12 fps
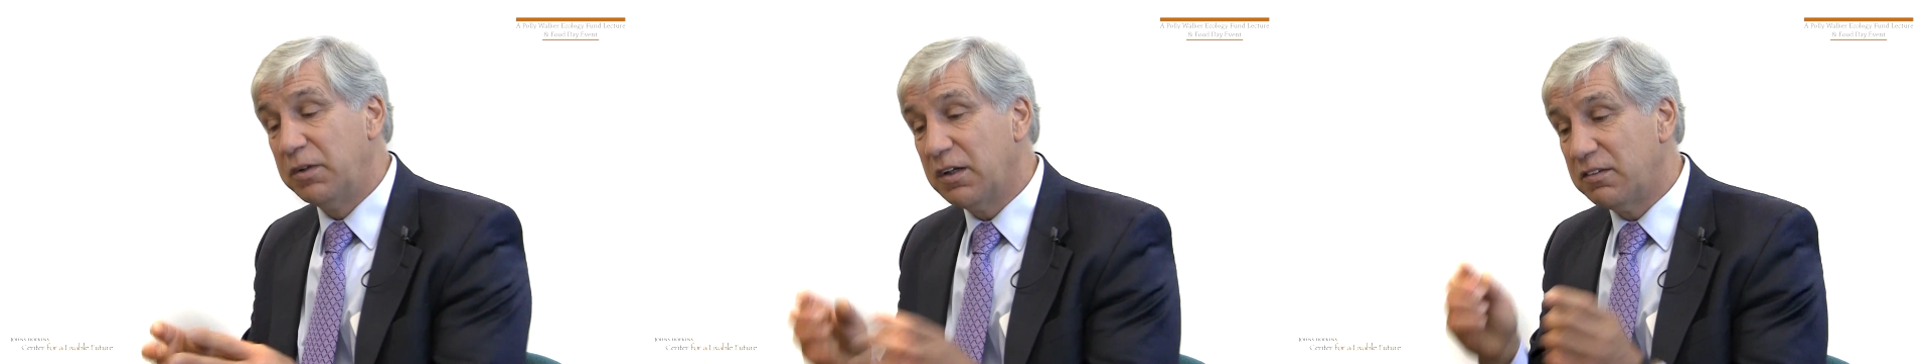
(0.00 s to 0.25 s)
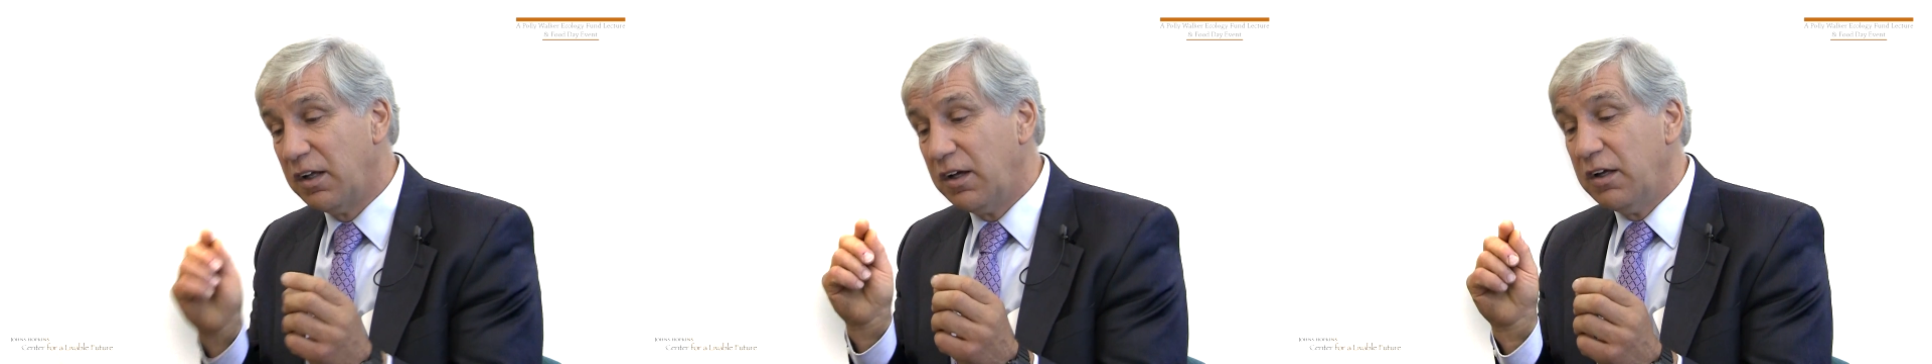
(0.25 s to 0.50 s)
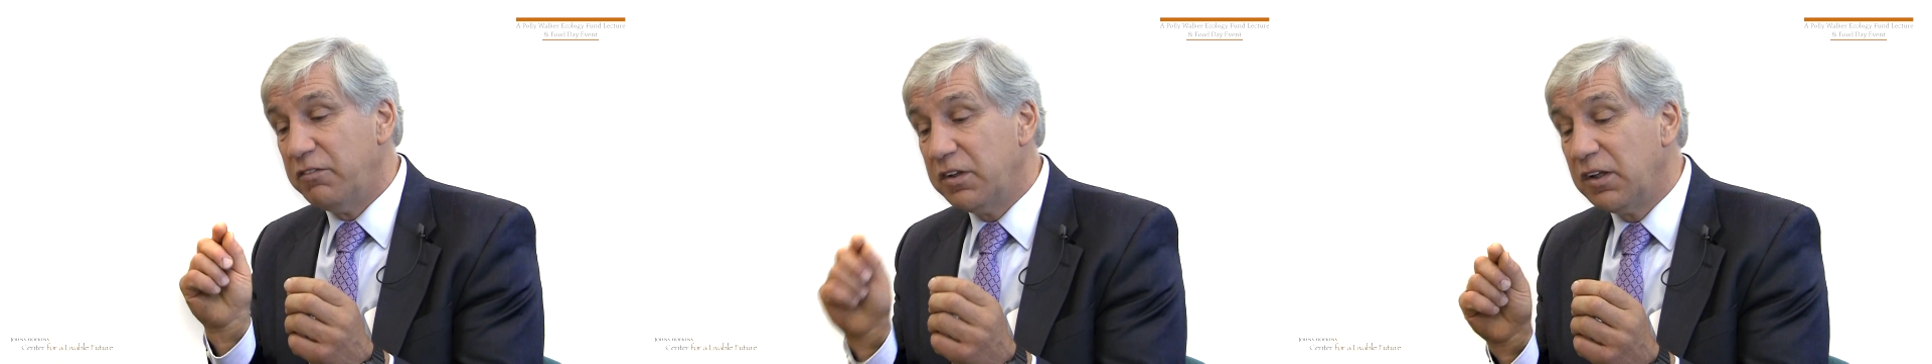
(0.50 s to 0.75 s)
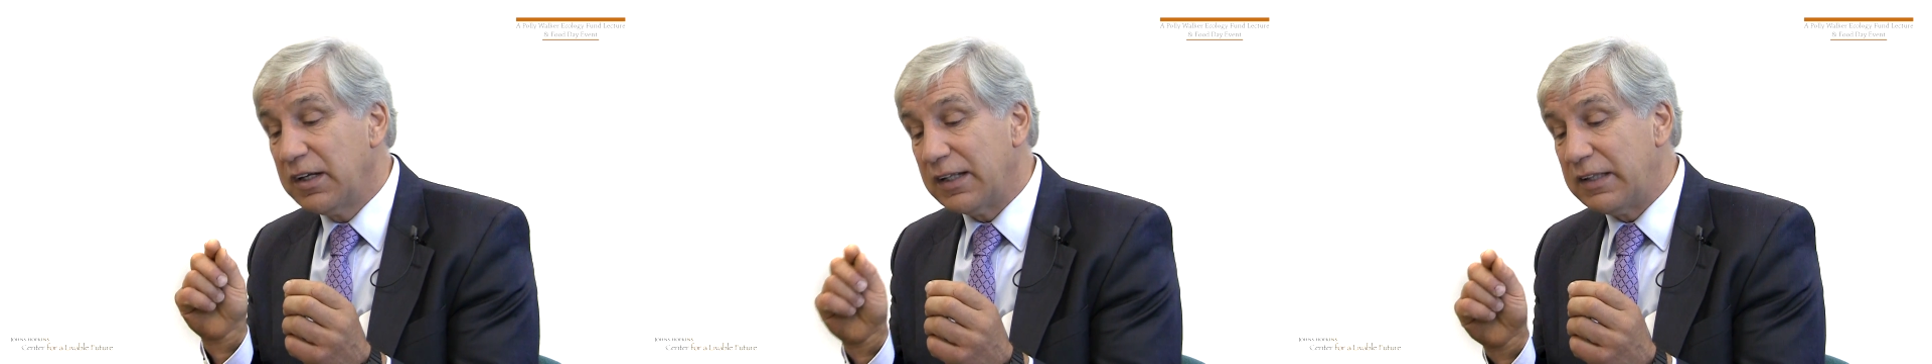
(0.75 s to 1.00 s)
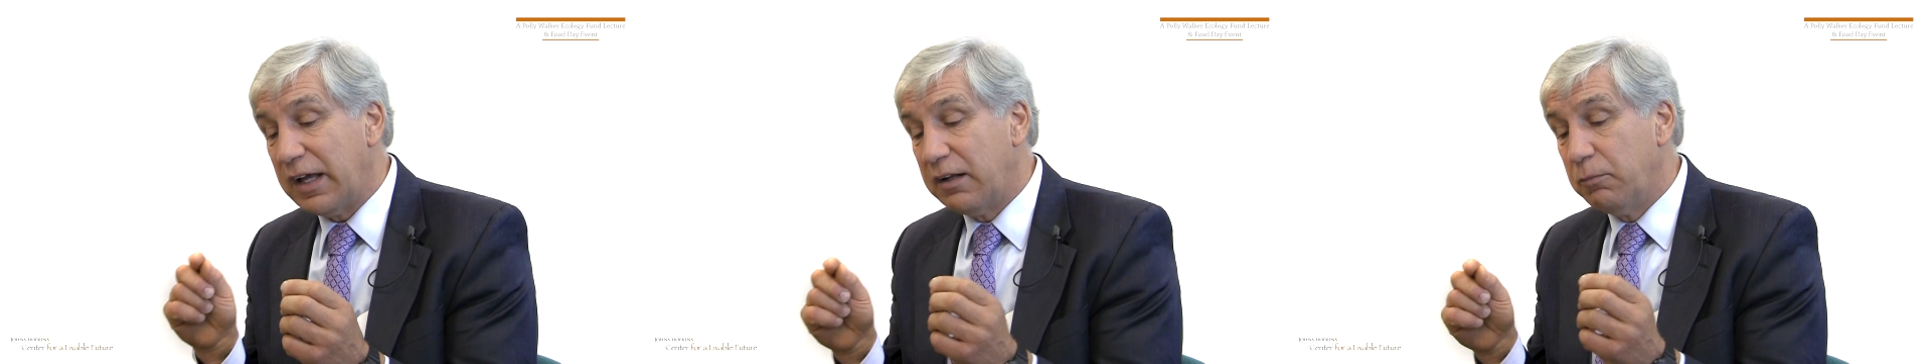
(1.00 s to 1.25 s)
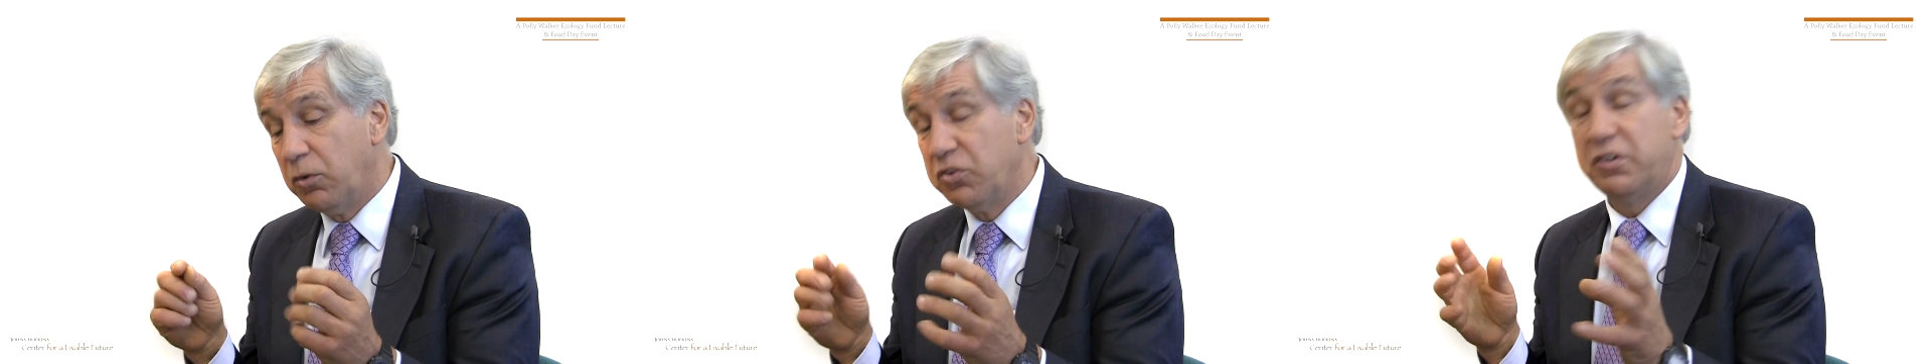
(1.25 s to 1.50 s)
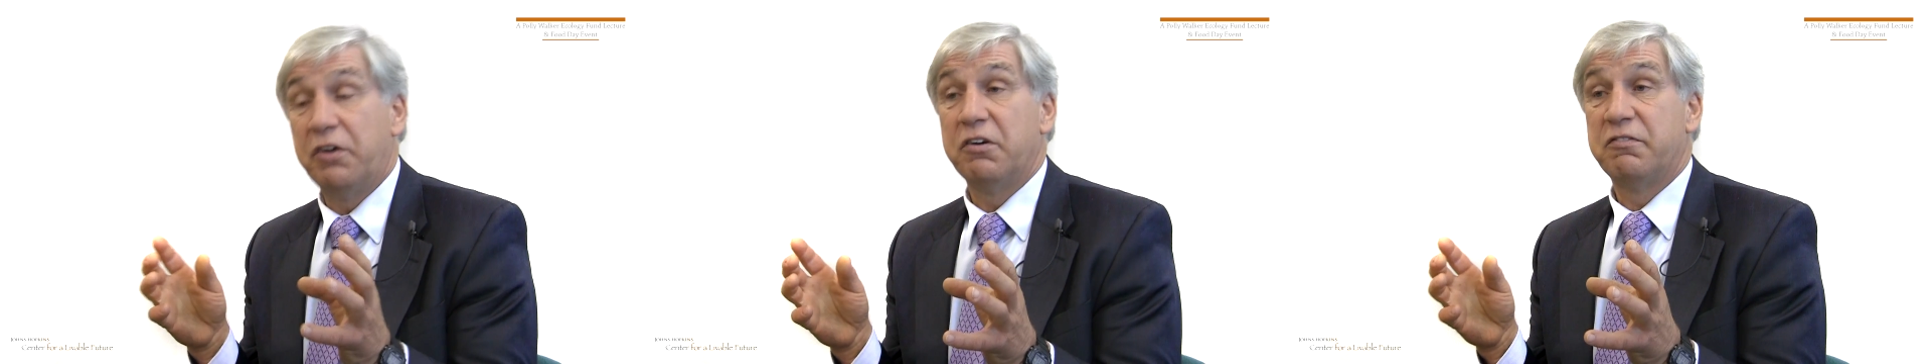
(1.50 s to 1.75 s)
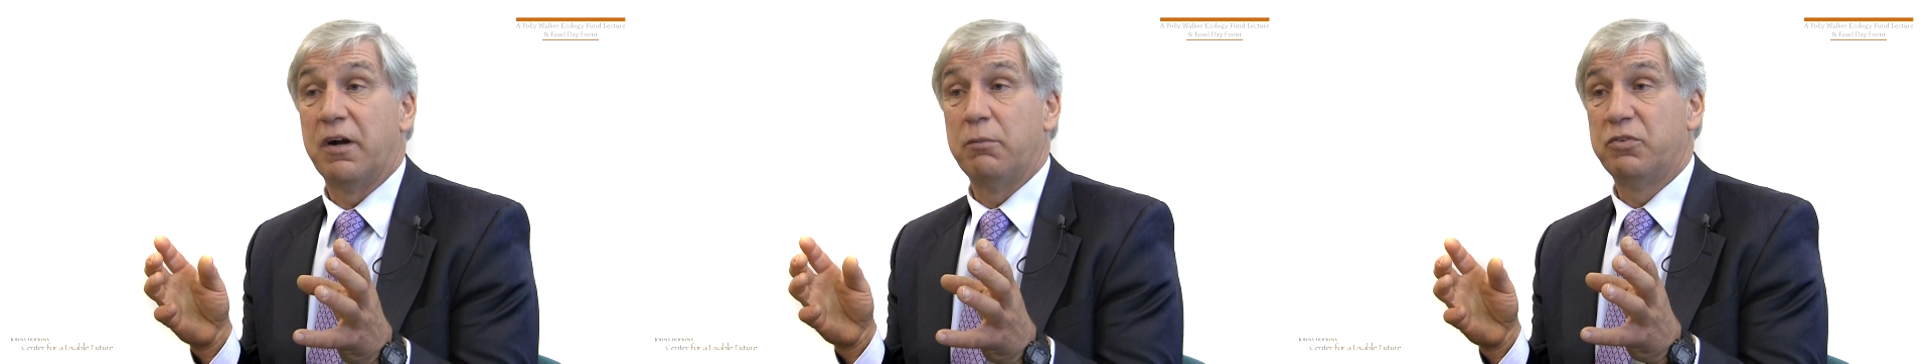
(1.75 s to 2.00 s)
Because if you look at that, most dairy
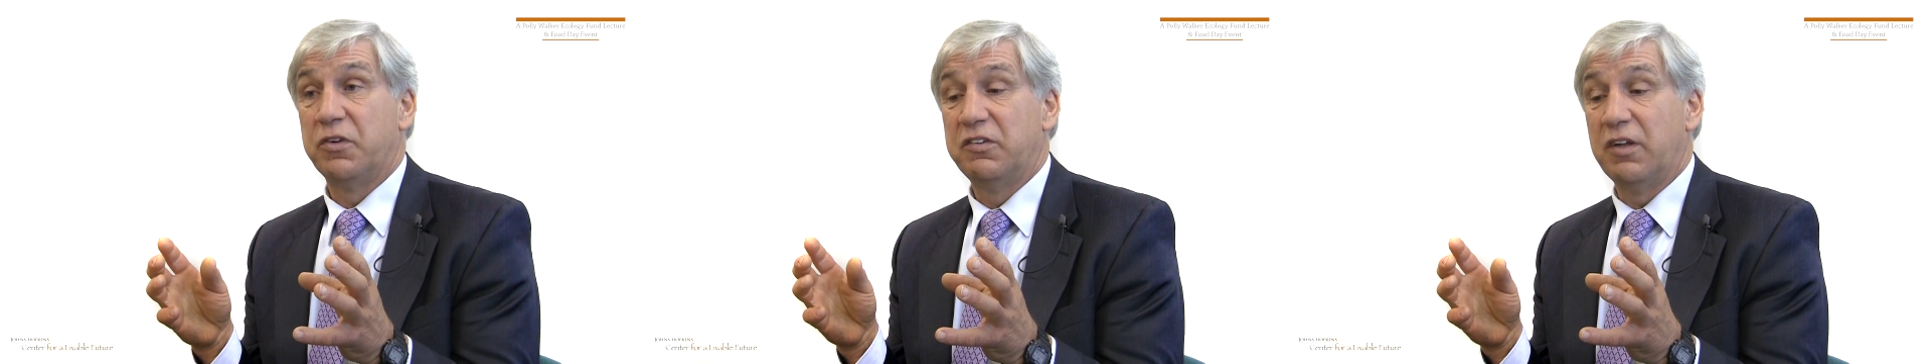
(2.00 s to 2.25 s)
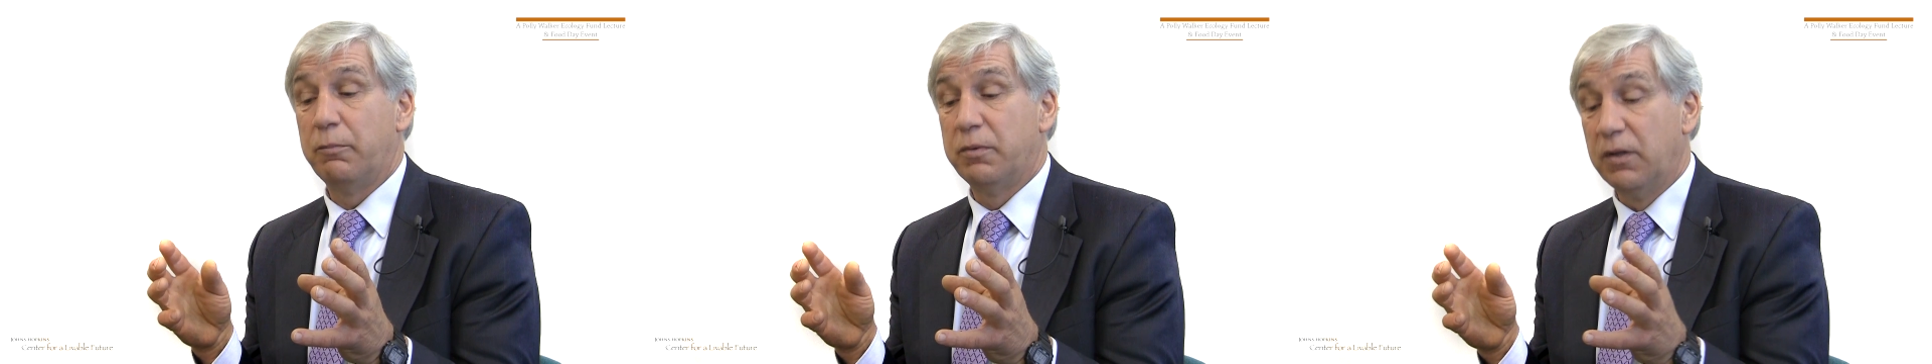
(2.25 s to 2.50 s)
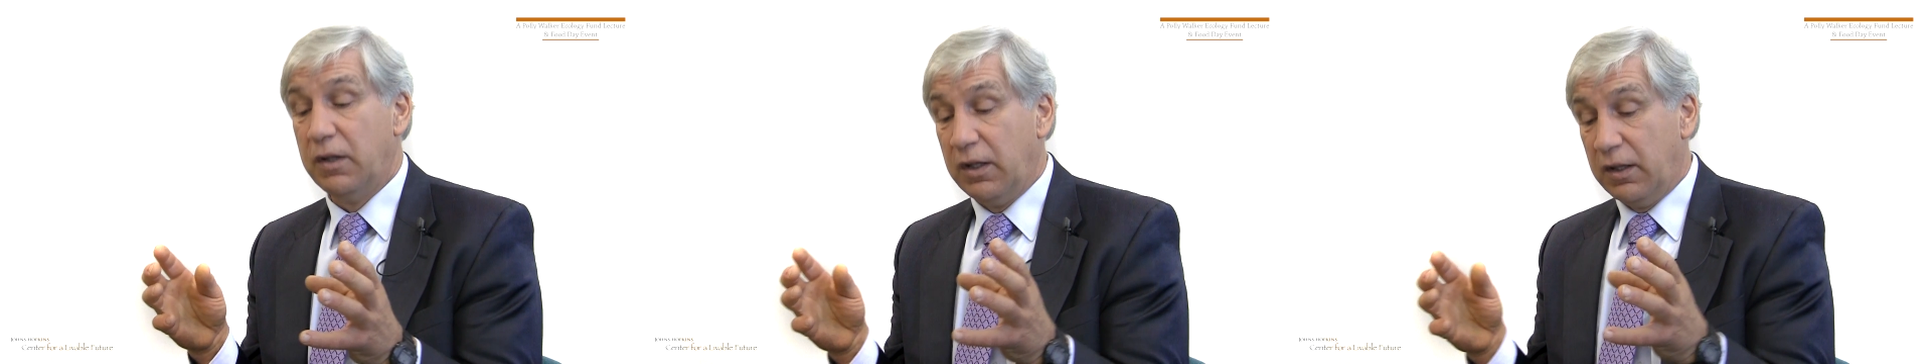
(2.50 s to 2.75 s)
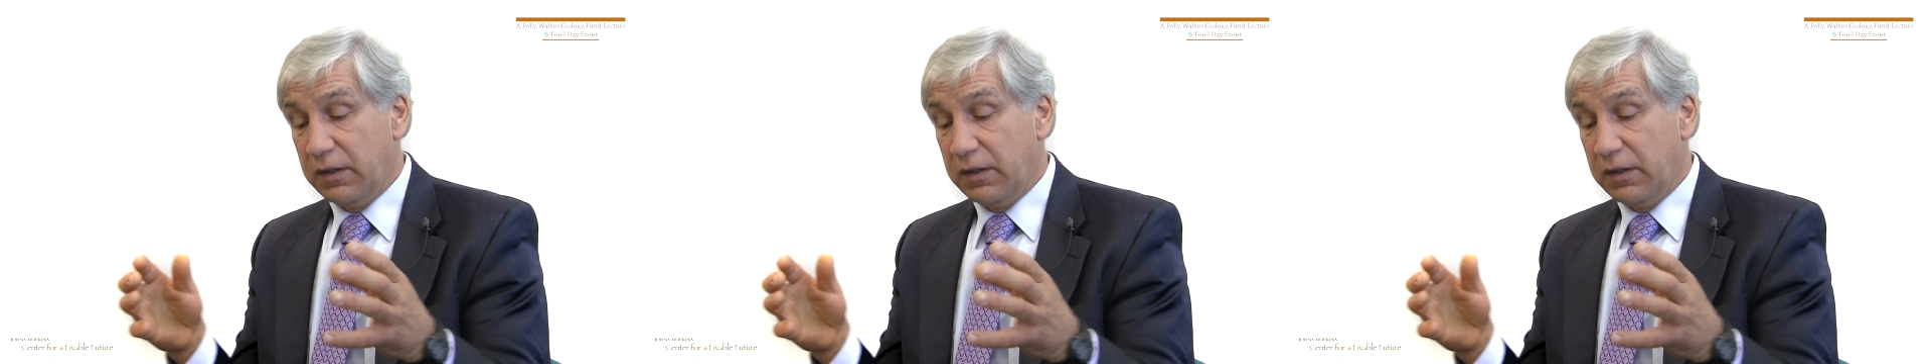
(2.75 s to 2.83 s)
farms, for example,